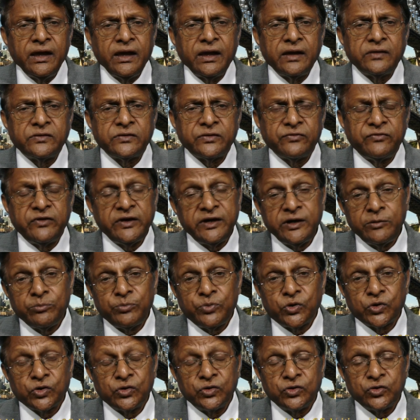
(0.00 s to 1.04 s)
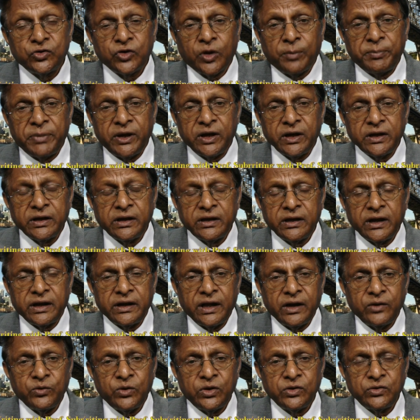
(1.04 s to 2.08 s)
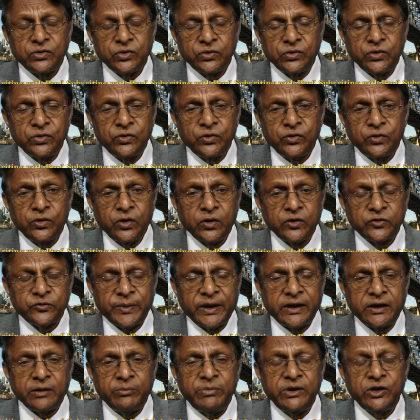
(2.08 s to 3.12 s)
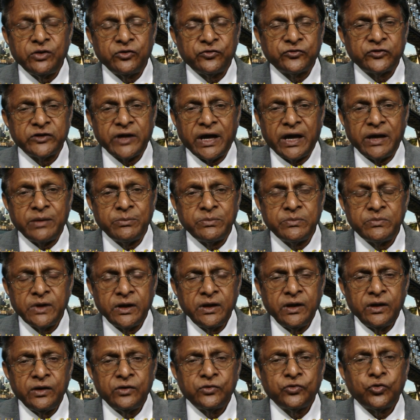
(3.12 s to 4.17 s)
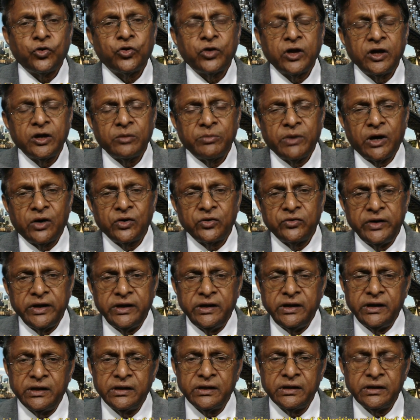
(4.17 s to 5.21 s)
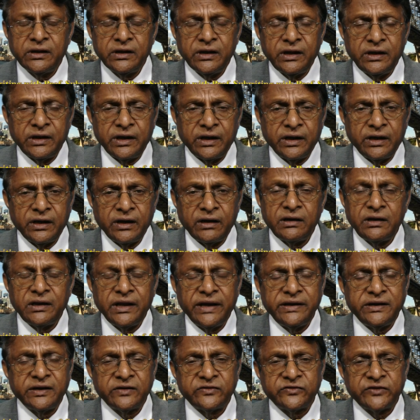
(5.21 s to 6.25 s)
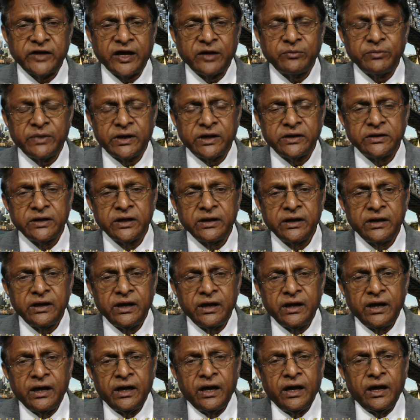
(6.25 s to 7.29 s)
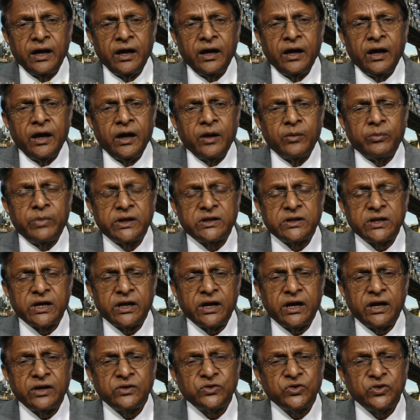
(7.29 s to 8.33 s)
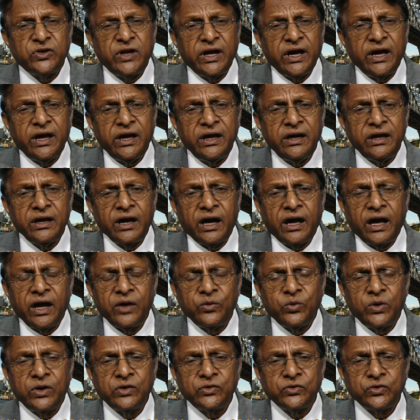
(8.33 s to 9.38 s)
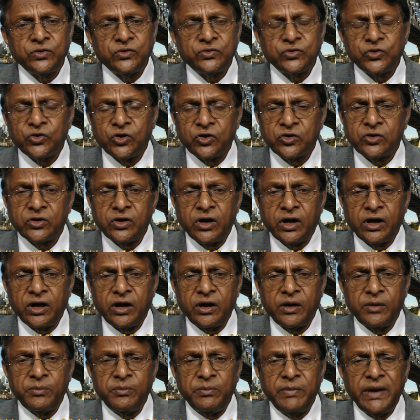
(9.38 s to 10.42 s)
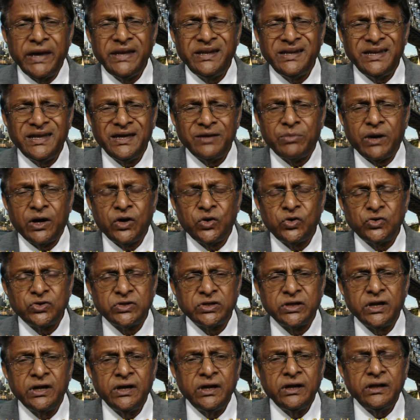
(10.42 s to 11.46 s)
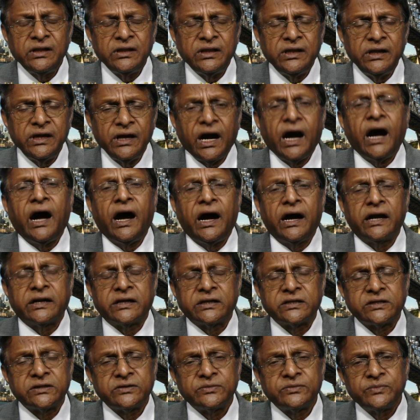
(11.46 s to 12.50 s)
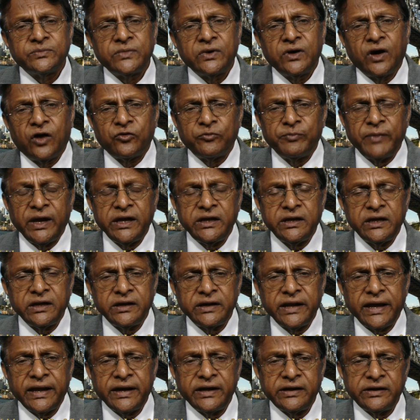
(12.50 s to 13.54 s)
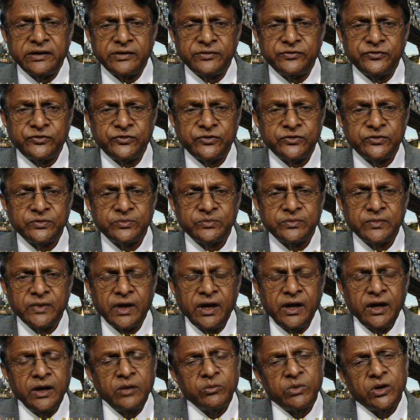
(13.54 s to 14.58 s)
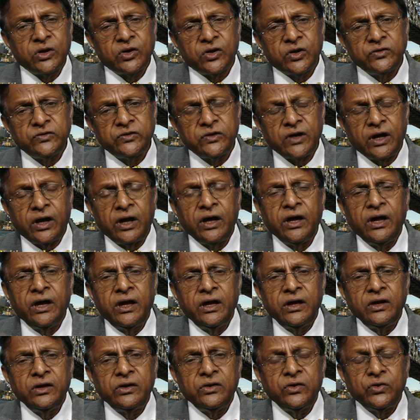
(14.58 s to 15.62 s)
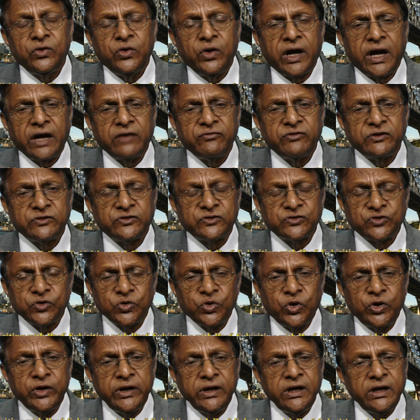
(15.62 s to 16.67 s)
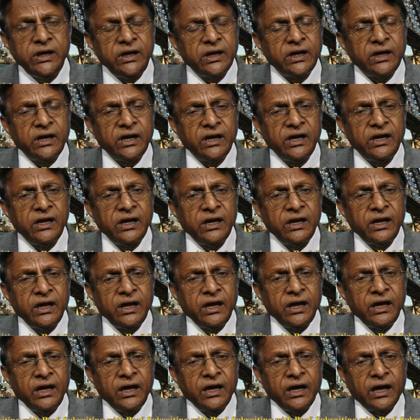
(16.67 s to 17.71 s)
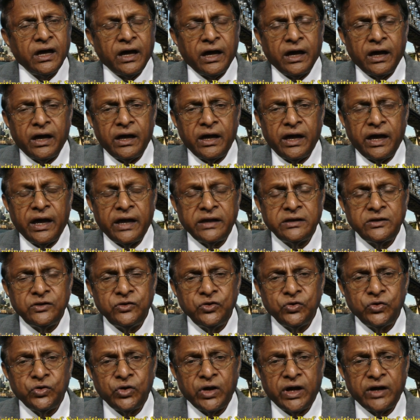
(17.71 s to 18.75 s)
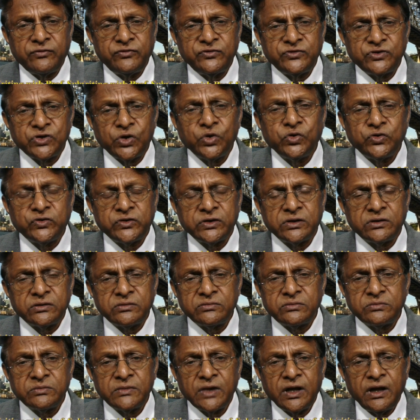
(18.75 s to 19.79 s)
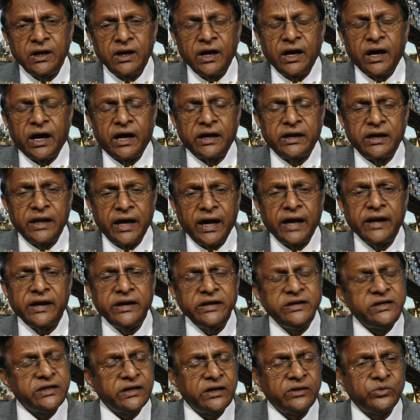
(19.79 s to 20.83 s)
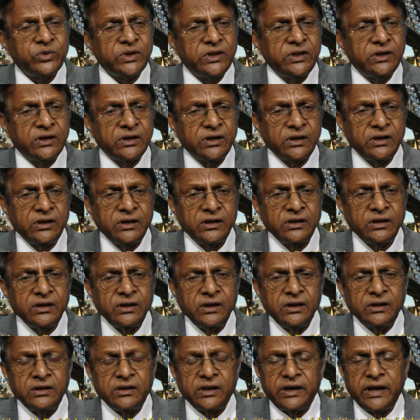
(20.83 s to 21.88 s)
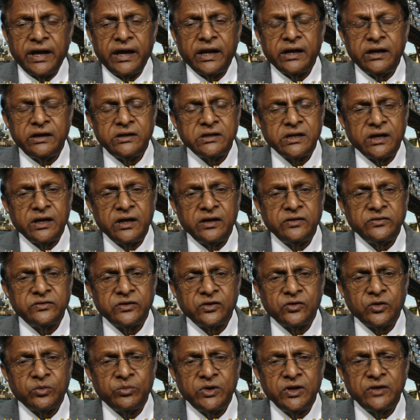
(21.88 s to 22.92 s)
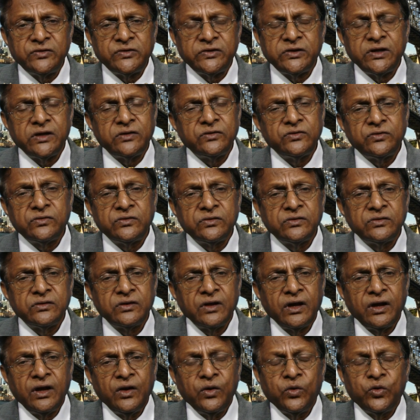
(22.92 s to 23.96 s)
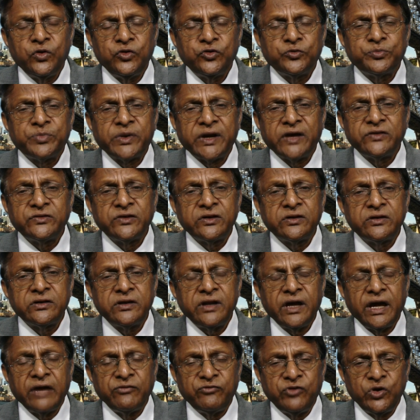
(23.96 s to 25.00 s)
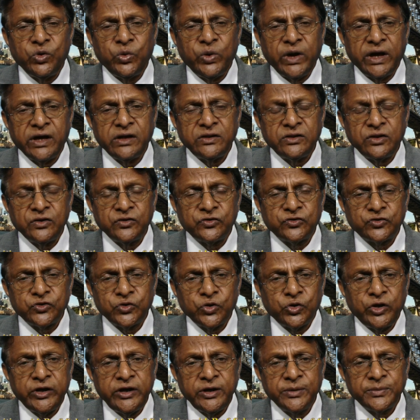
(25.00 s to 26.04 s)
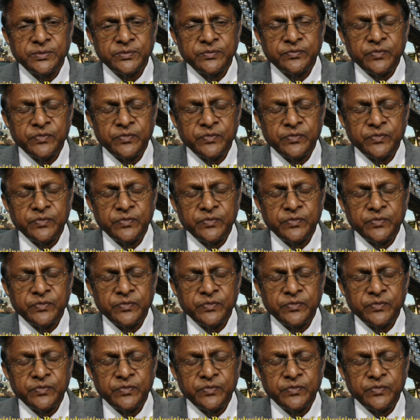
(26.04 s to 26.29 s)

It's a very important topic, and I want to spend a bit of time talking about reading in a later segment. But today I want to talk mainly about the art of making narratives, because you have a story and you have chosen a narrator, whether the narrator is an omniscience who is present everywhere in the story,